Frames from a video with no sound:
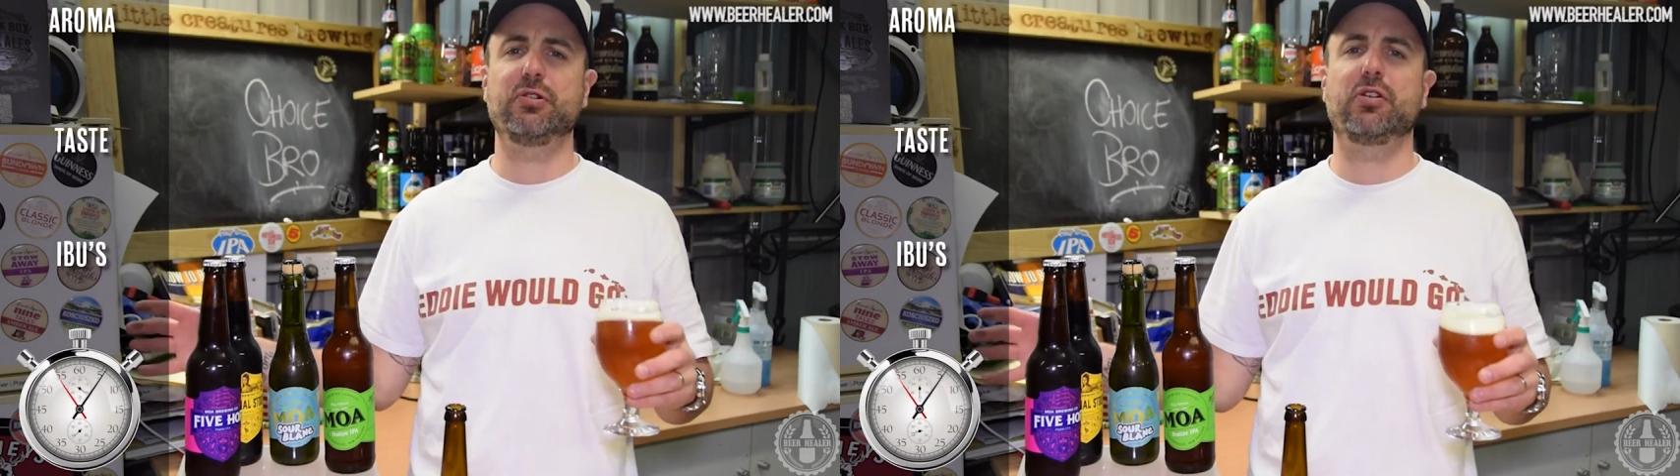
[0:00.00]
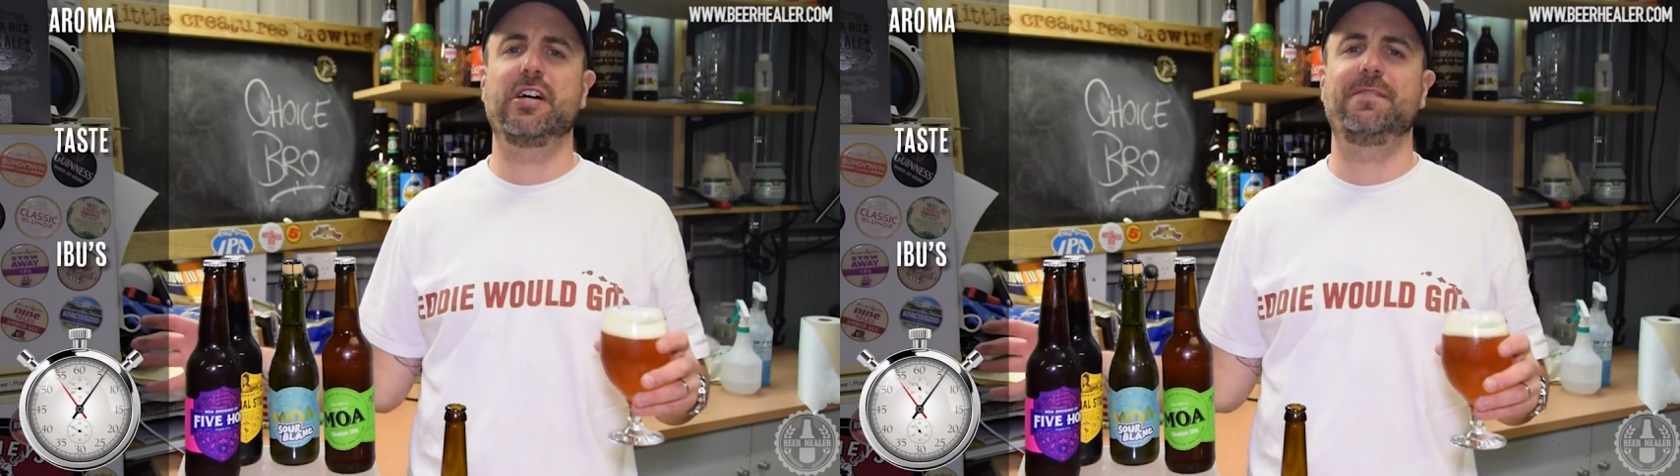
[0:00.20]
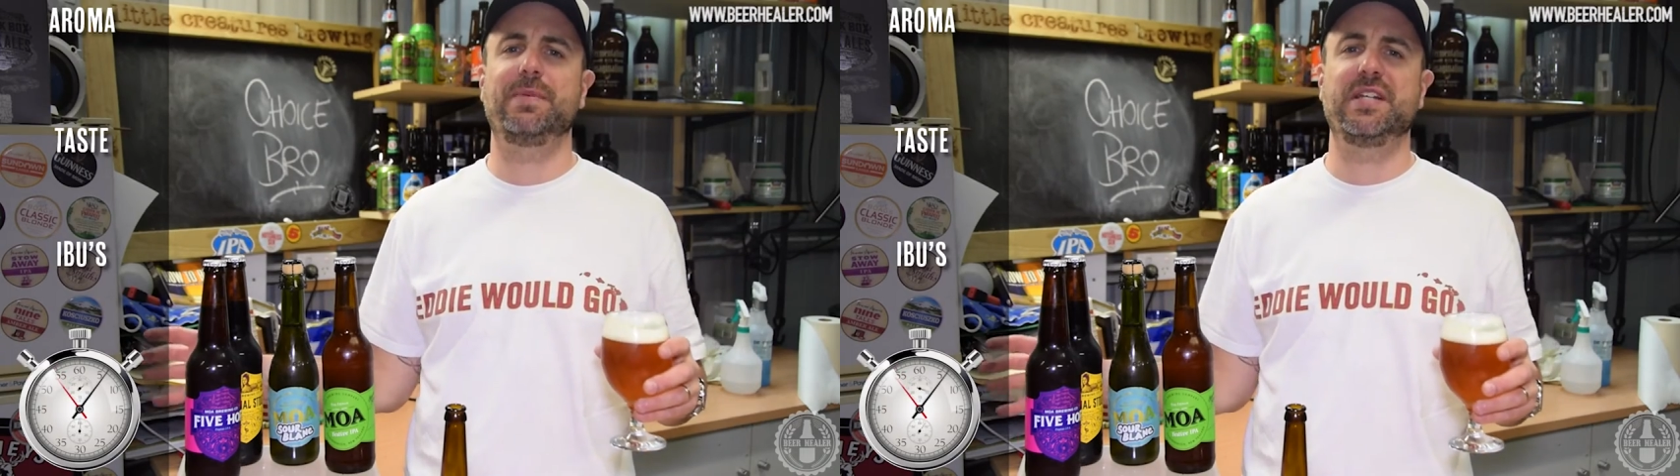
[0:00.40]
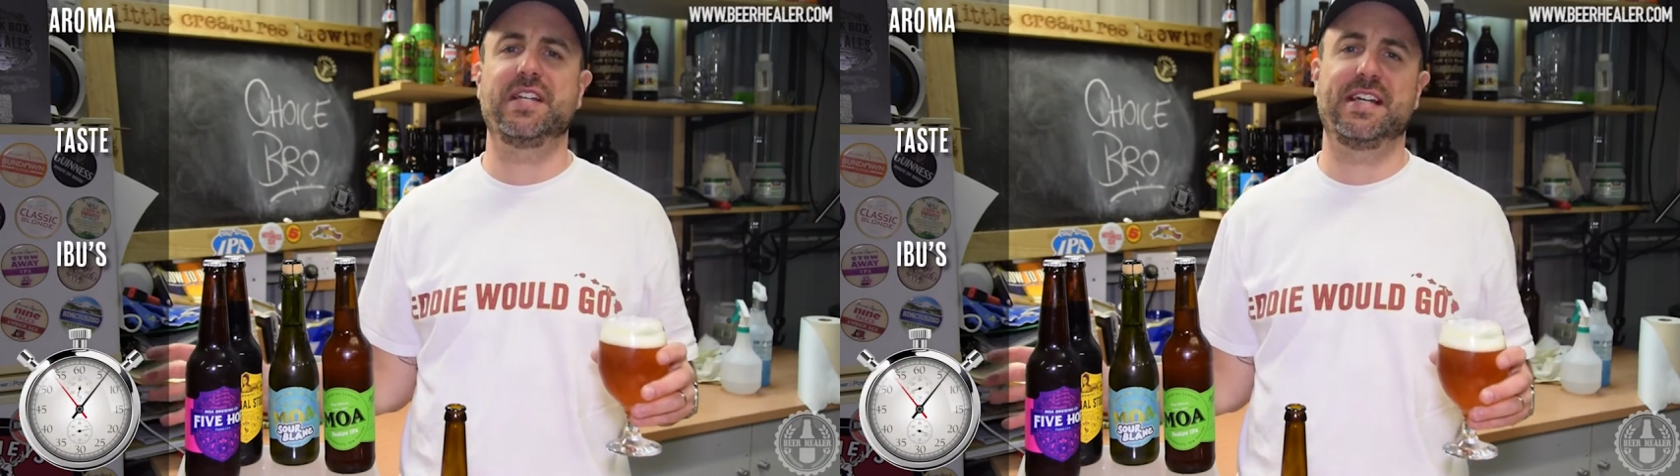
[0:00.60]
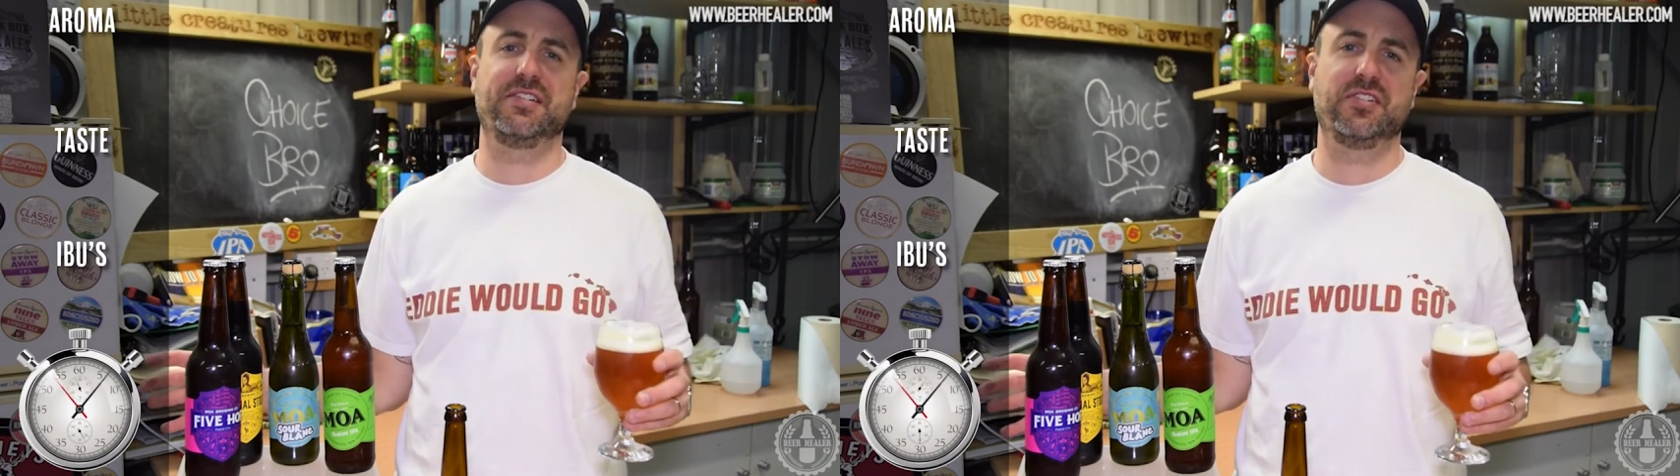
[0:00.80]
craft beers
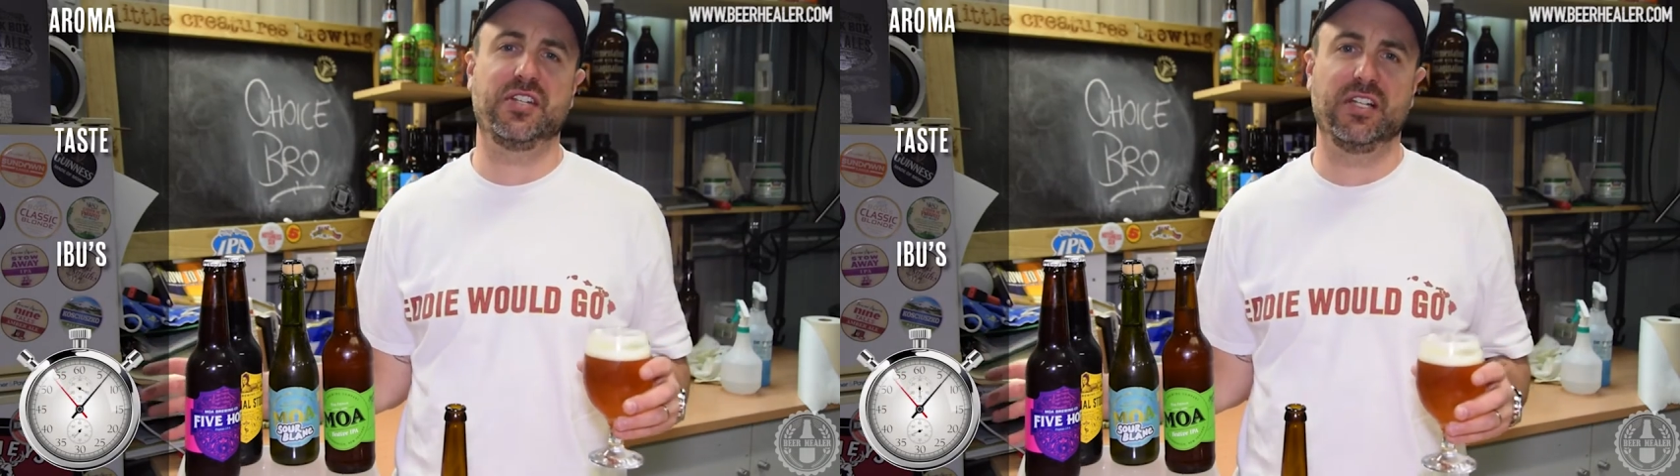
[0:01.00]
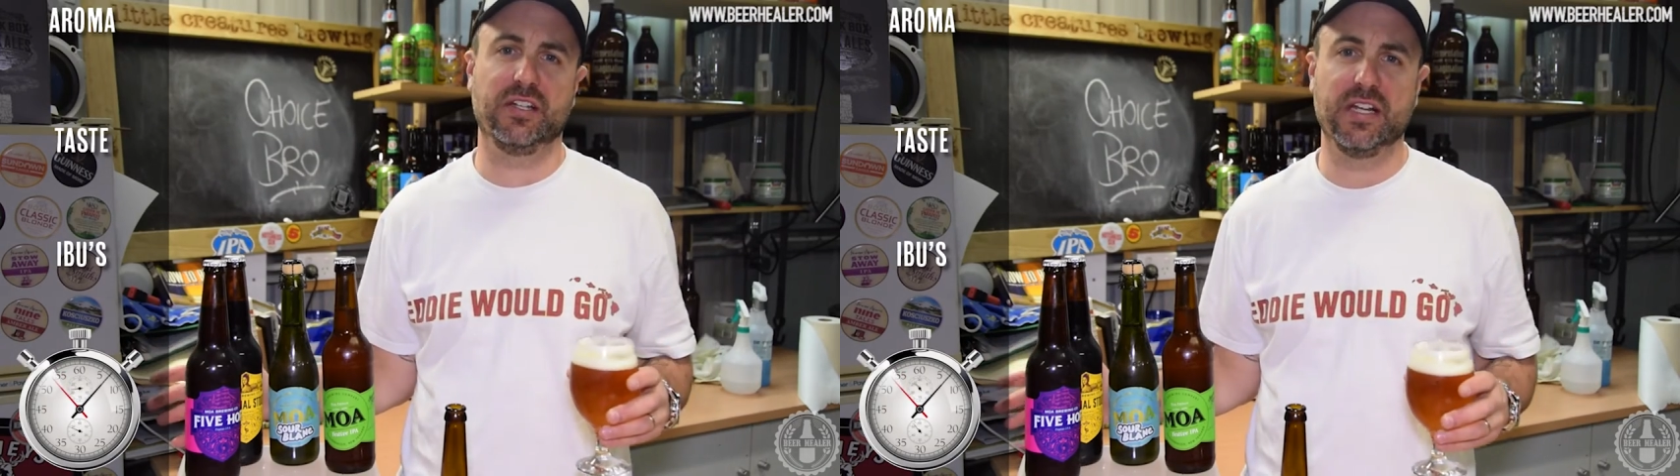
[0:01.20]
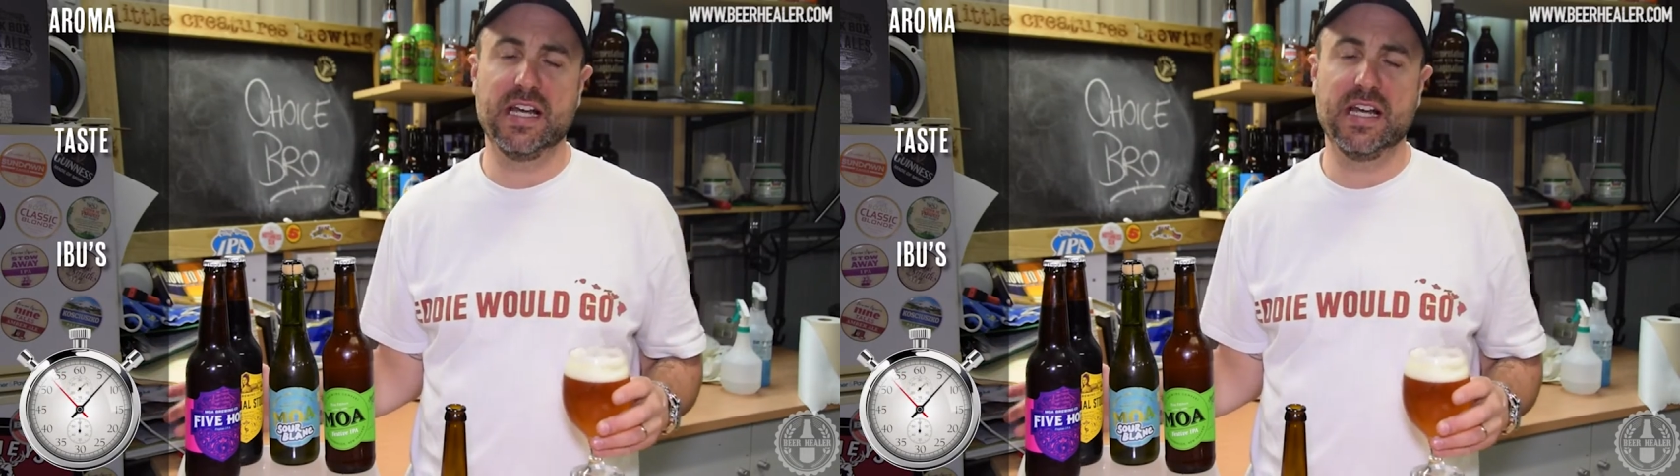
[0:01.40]
out of New Zealand.